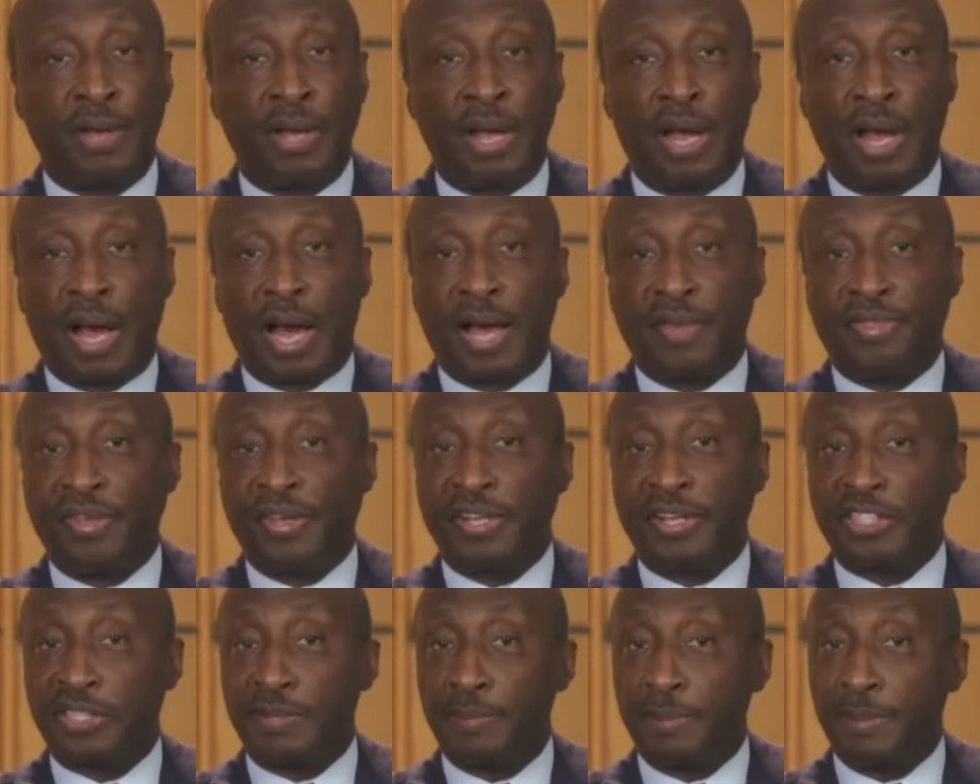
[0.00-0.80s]
And
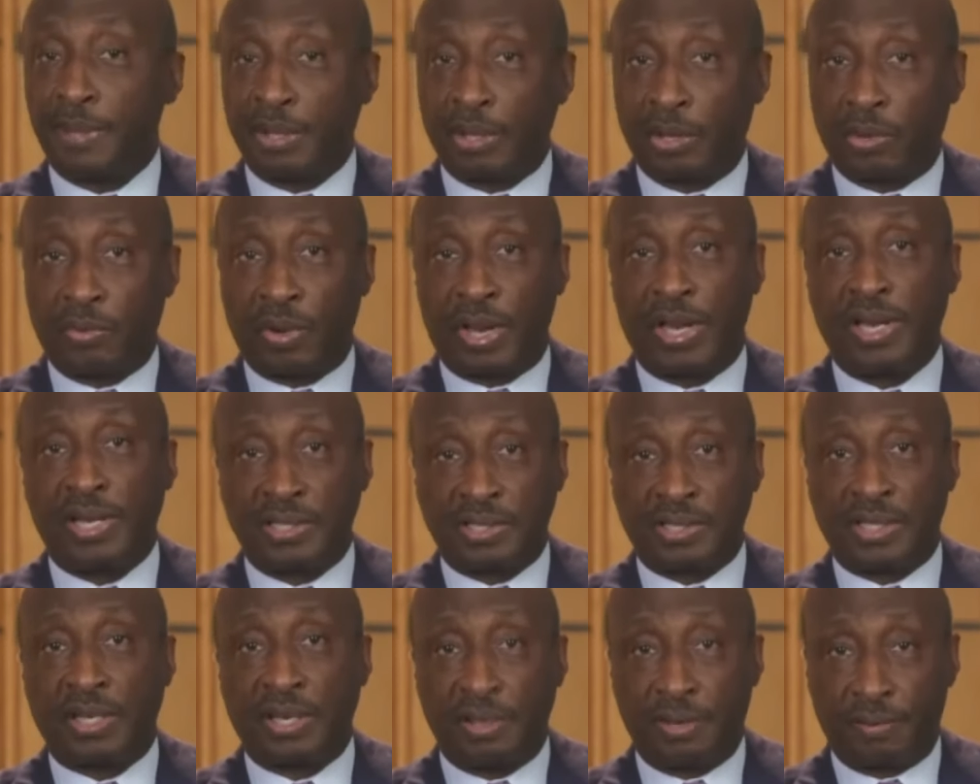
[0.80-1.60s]
I think some of the
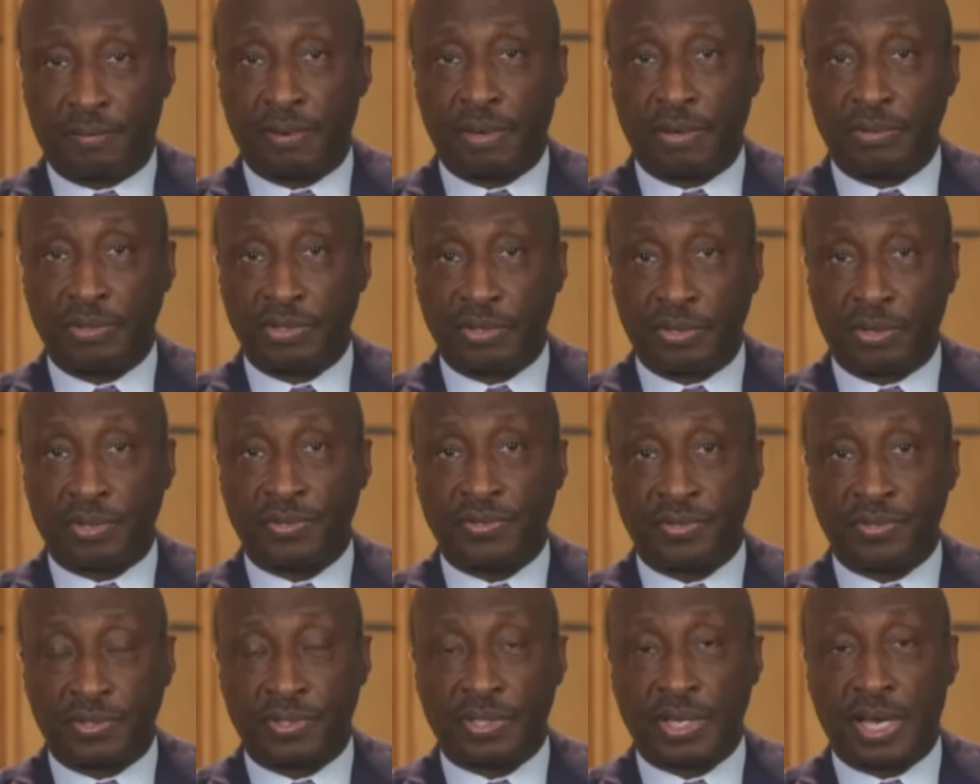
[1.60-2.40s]
greatest
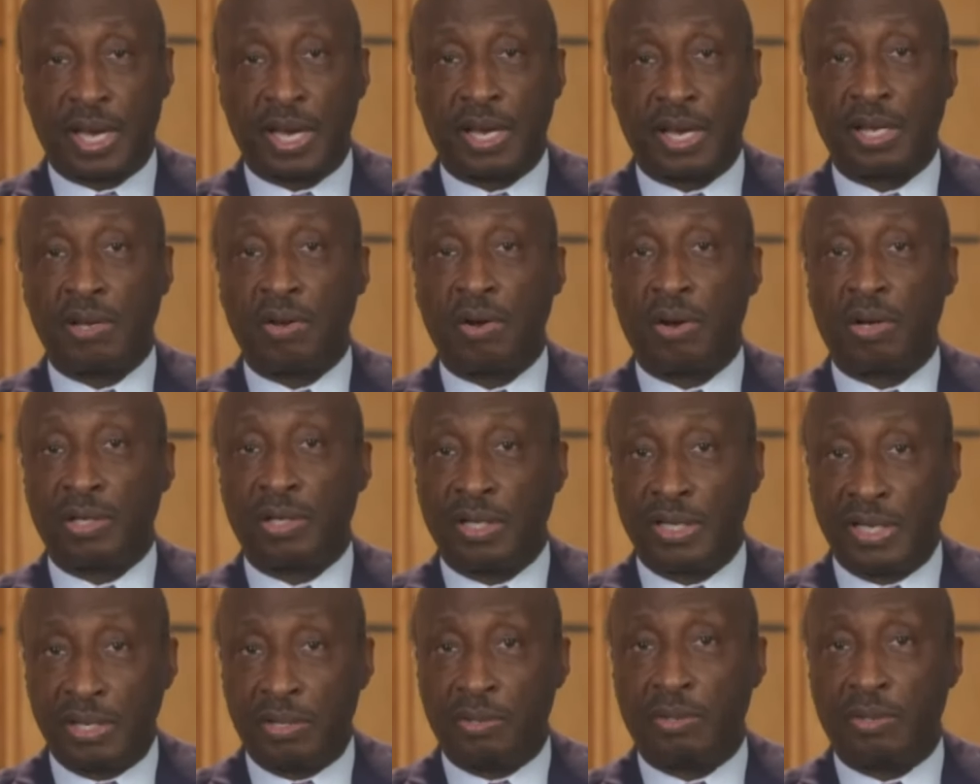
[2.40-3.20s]
heroes in our society
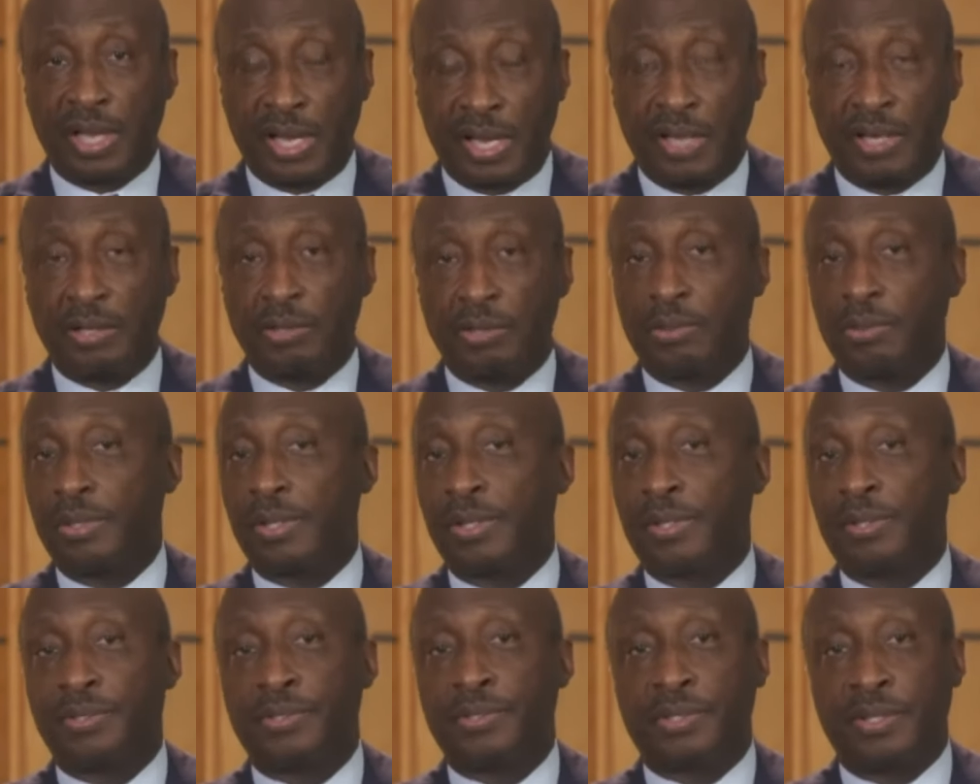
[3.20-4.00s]
are legal aid
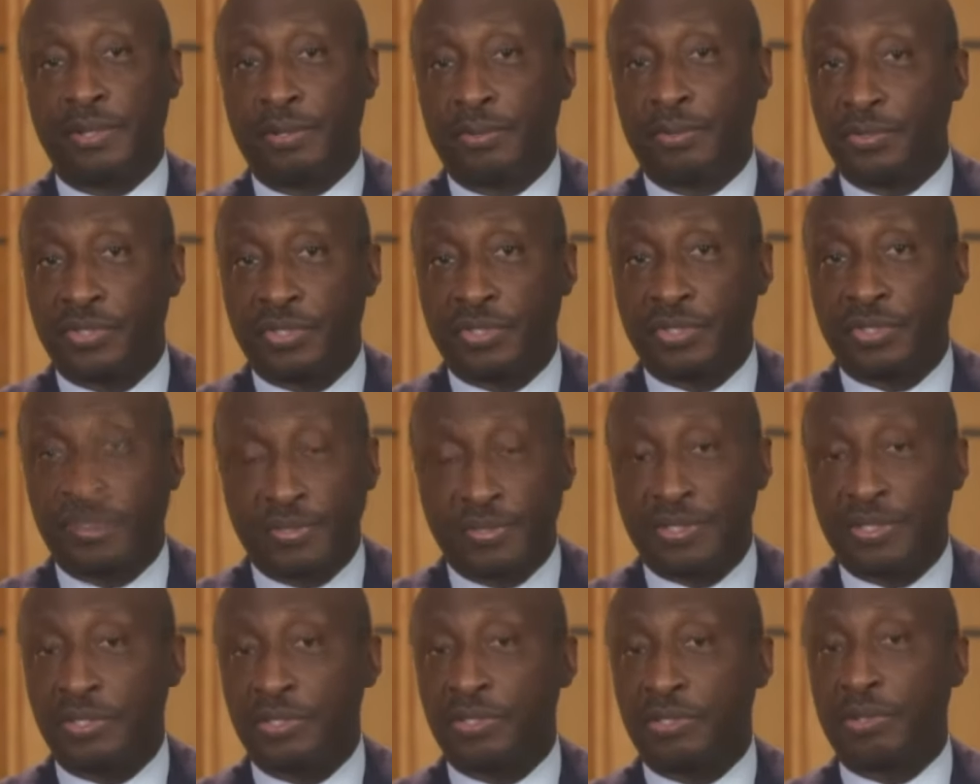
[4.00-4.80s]
lawyers, legal
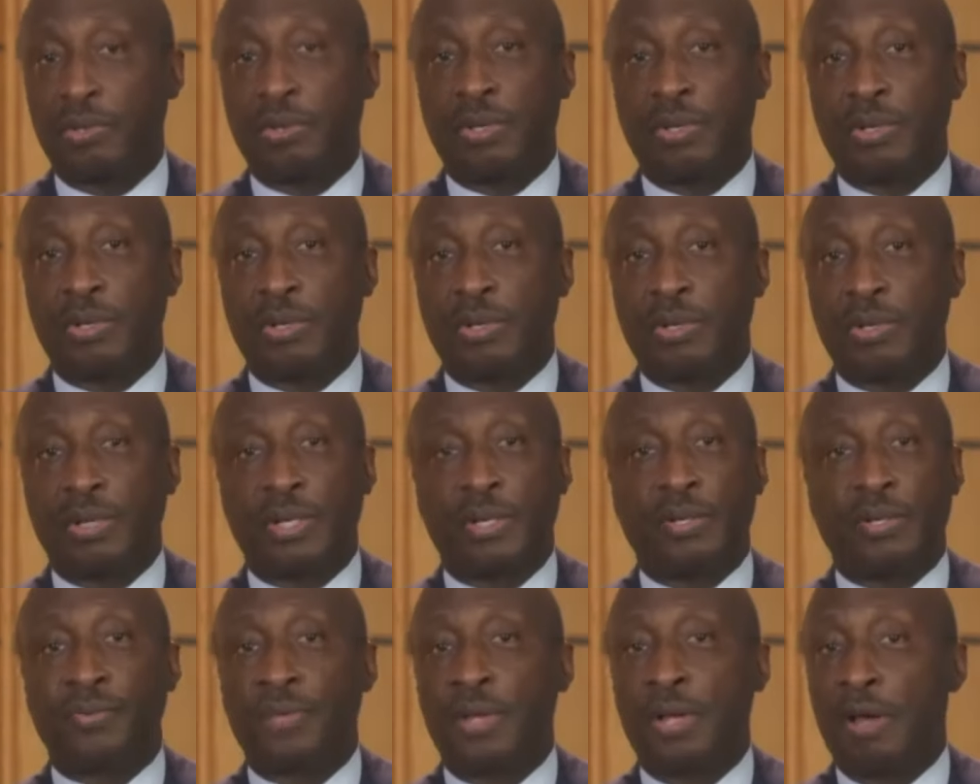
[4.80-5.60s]
services
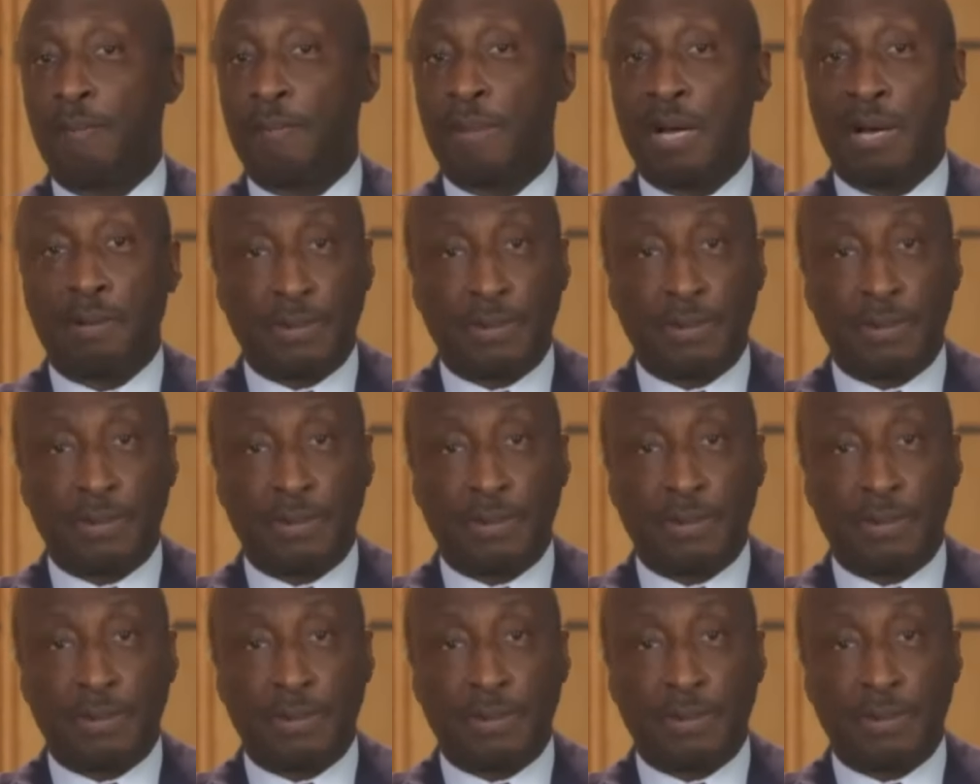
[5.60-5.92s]
lawyers,